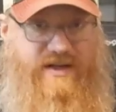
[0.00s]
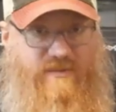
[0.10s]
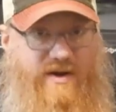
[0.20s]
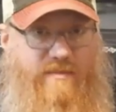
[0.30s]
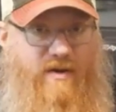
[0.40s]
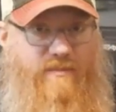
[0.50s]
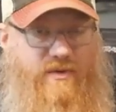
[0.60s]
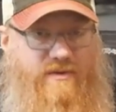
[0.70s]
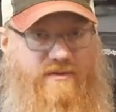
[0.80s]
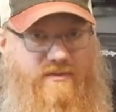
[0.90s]
the rear
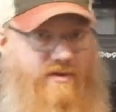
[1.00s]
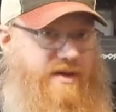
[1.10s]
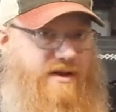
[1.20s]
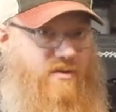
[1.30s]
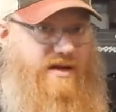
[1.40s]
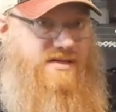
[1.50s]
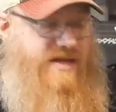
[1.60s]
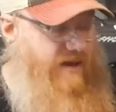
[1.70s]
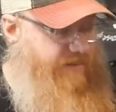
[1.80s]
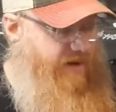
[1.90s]
bumper would be a quick
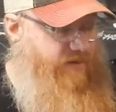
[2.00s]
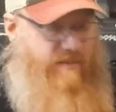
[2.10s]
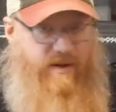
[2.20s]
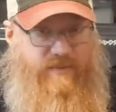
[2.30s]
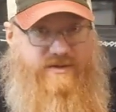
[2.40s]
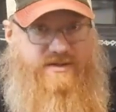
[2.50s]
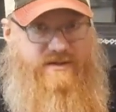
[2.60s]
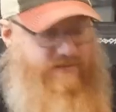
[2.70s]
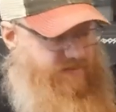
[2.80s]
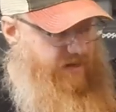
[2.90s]
step. That rear bumper
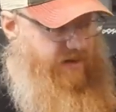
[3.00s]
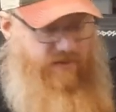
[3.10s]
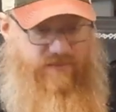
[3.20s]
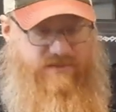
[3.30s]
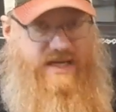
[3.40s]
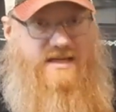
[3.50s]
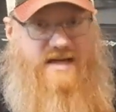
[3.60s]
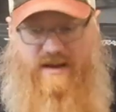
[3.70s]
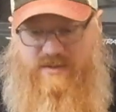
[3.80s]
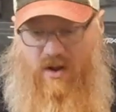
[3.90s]
took you know ten
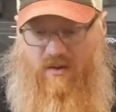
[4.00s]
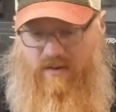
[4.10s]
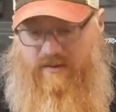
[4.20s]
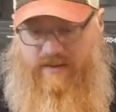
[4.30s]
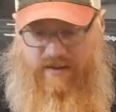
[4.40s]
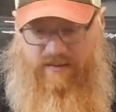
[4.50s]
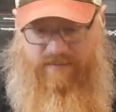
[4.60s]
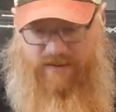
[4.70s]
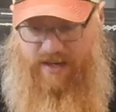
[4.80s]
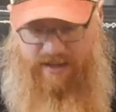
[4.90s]
times longer than
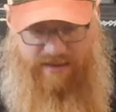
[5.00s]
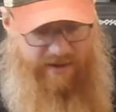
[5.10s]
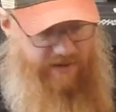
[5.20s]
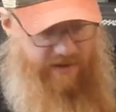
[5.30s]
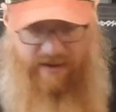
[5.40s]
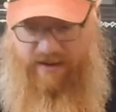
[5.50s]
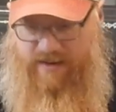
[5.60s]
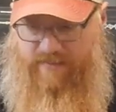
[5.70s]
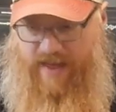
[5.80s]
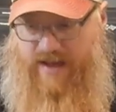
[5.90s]
anything than any
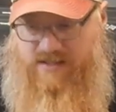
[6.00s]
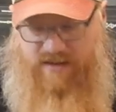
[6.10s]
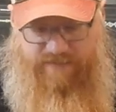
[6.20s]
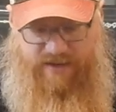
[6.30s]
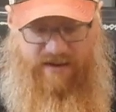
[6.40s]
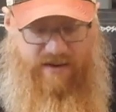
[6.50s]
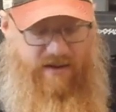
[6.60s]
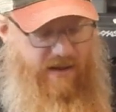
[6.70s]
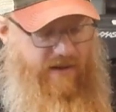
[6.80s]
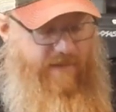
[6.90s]
of that stuff did.
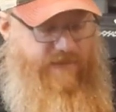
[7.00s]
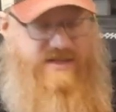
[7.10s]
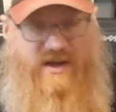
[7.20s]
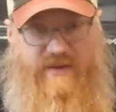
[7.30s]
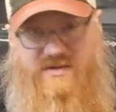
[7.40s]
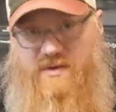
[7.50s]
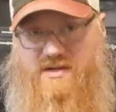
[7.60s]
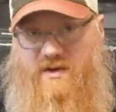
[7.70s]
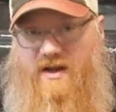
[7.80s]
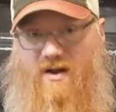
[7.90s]
So it's it's
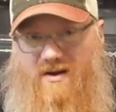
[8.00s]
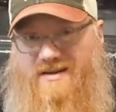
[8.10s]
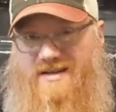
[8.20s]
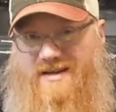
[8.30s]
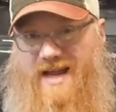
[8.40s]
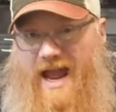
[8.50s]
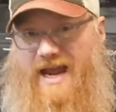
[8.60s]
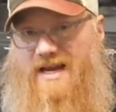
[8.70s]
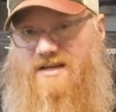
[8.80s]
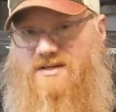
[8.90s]
really hard to
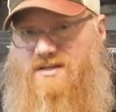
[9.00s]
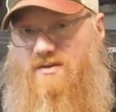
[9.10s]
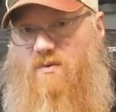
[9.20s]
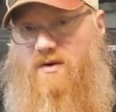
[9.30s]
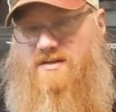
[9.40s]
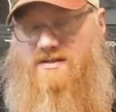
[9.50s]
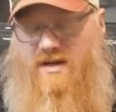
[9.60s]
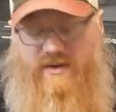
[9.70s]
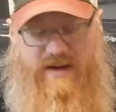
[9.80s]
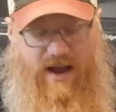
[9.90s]
gauge what to show
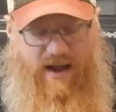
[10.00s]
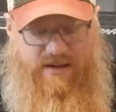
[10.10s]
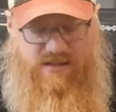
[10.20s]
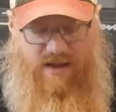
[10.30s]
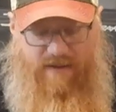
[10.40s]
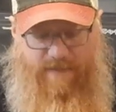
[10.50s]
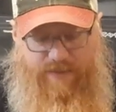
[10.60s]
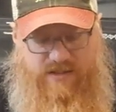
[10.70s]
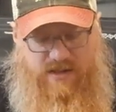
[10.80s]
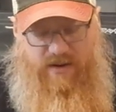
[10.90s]
you guys.
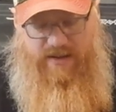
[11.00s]
So I